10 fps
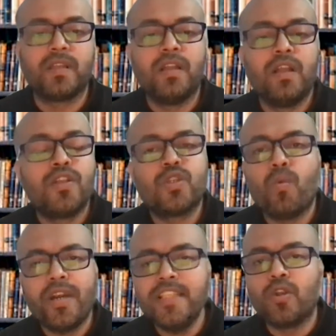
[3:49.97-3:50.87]
So what
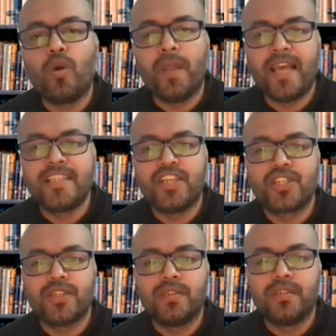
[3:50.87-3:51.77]
is
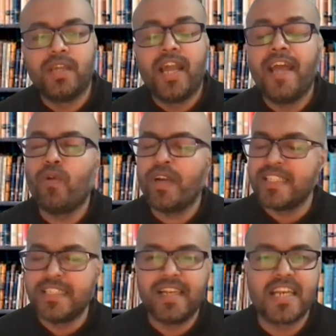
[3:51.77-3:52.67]
globalization? And what is
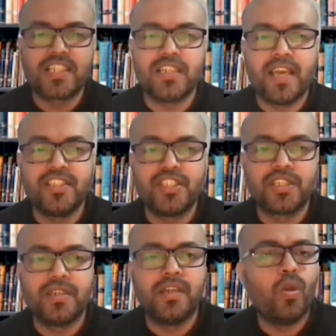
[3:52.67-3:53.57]

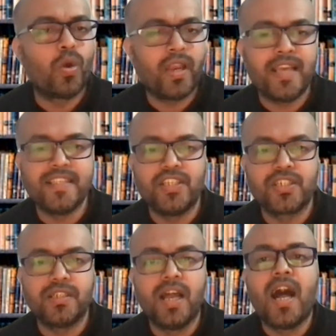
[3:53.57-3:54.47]
internationalization and
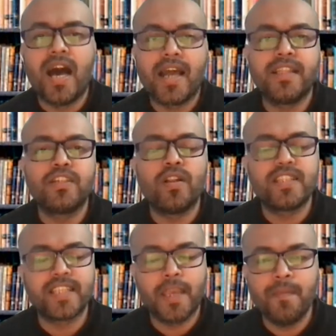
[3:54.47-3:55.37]
localization? Are these all
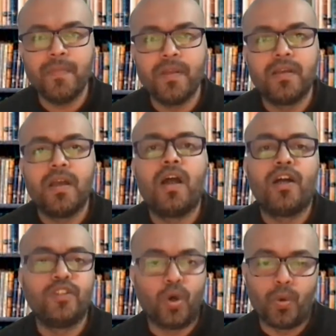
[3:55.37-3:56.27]
same?
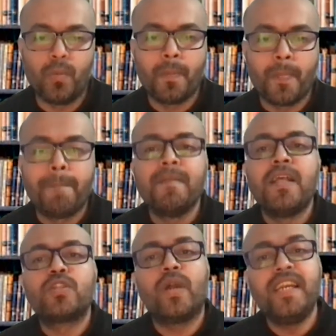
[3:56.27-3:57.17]
No.
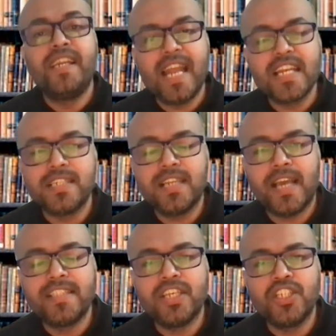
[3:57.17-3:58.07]
So
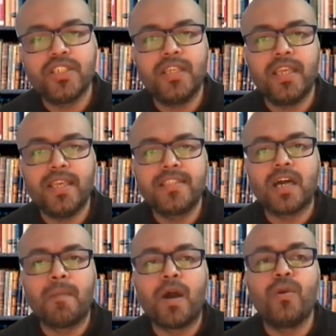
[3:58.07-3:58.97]
internationalization is
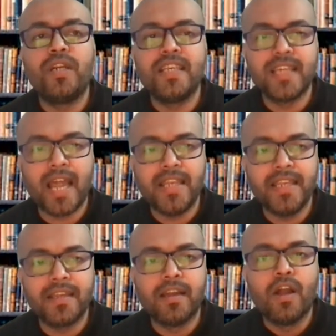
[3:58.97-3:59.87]
about
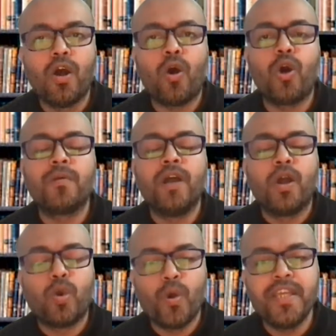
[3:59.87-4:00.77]
designing or
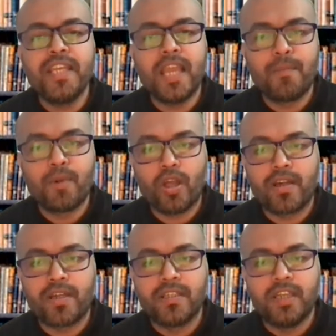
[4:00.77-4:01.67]
coding a
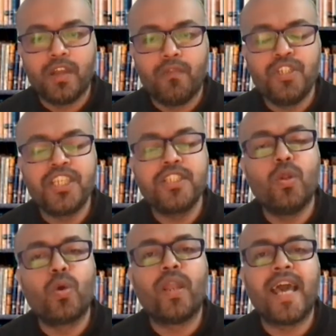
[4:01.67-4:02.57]
product which is
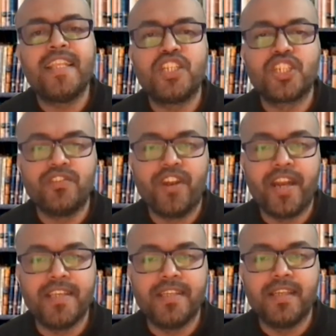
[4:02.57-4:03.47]
localization
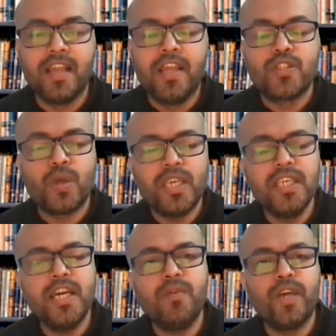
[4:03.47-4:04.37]
ready. So
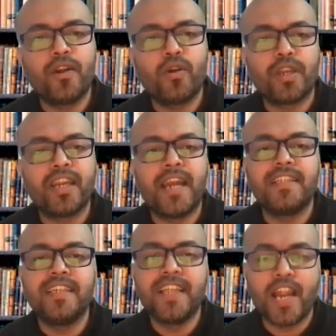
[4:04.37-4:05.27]
here we are talking at
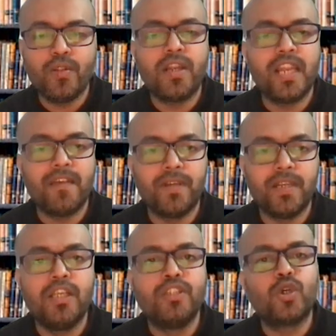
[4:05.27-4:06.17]
the granular
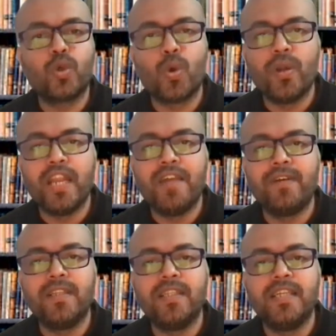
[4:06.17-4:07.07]
level, the code
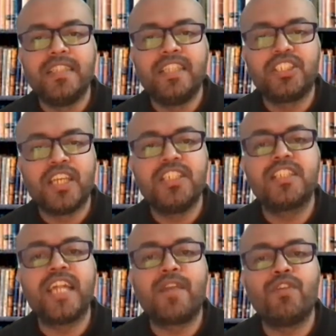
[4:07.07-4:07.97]
level, the changes
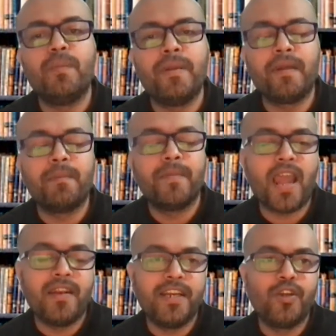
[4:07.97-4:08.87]
that we
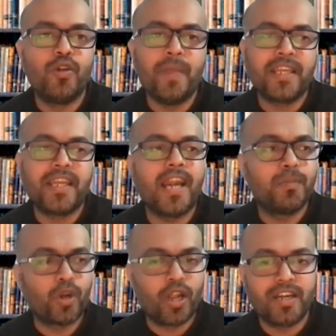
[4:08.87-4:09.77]
need to make at the
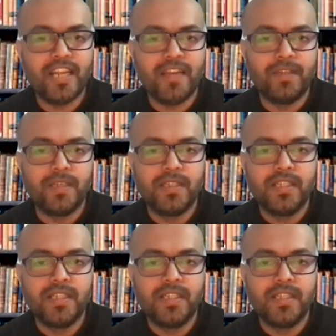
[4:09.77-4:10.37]
product level